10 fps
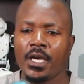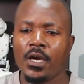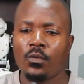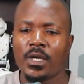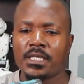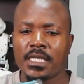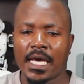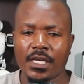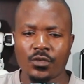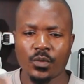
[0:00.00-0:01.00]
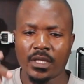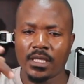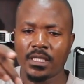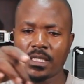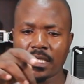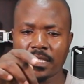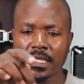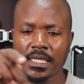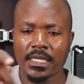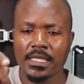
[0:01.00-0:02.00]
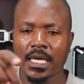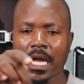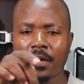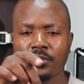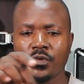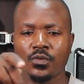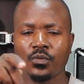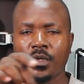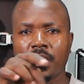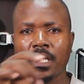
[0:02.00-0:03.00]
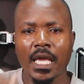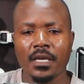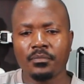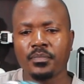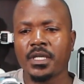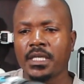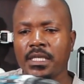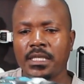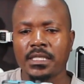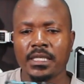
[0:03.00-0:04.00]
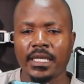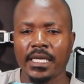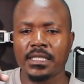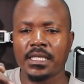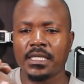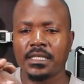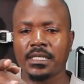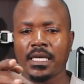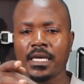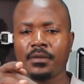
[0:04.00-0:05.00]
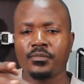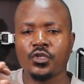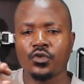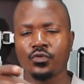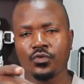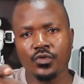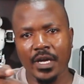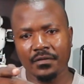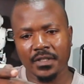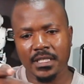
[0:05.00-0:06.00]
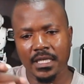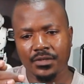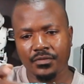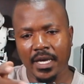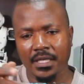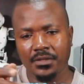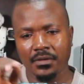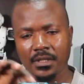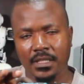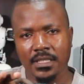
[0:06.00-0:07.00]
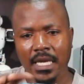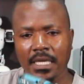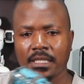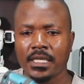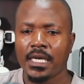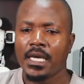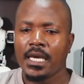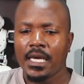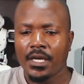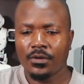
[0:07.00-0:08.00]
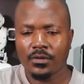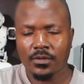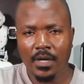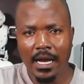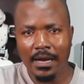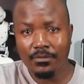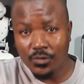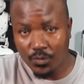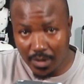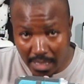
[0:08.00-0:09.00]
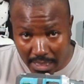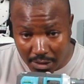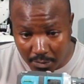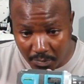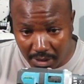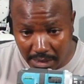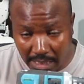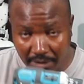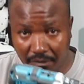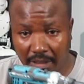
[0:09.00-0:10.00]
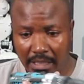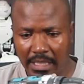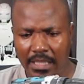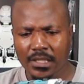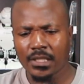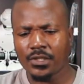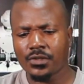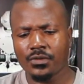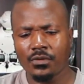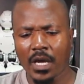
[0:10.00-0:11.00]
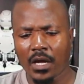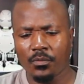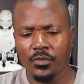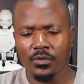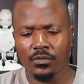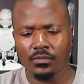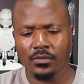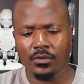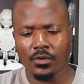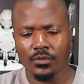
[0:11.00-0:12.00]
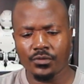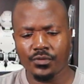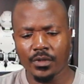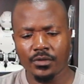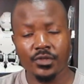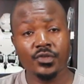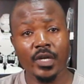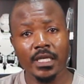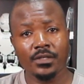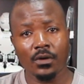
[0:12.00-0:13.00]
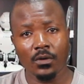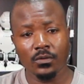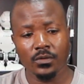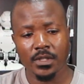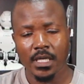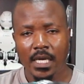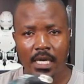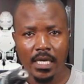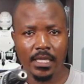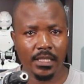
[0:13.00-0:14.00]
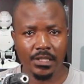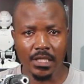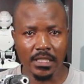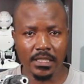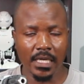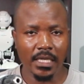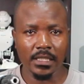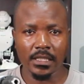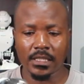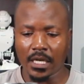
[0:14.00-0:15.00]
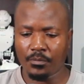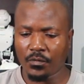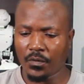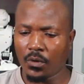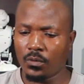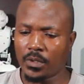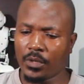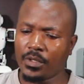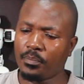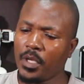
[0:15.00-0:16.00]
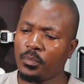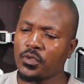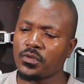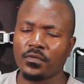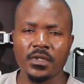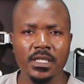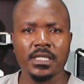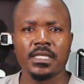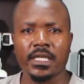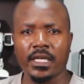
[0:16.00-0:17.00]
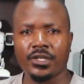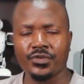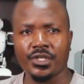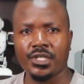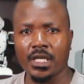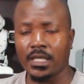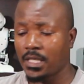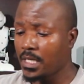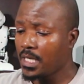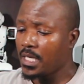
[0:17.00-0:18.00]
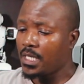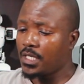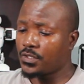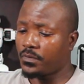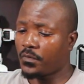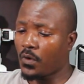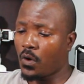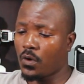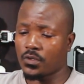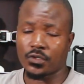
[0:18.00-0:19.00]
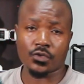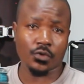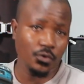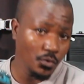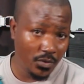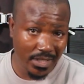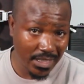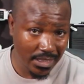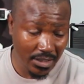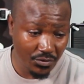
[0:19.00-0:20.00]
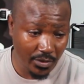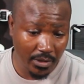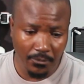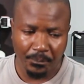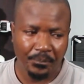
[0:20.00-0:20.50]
What's nice with it is it comes with a pre-selected screwdriver set right on the side. It also comes with a spirit level there just to help you, drill straight holes than just any type of a hole. Now, the purpose of this as an electrician is, of course, to use it as a drill,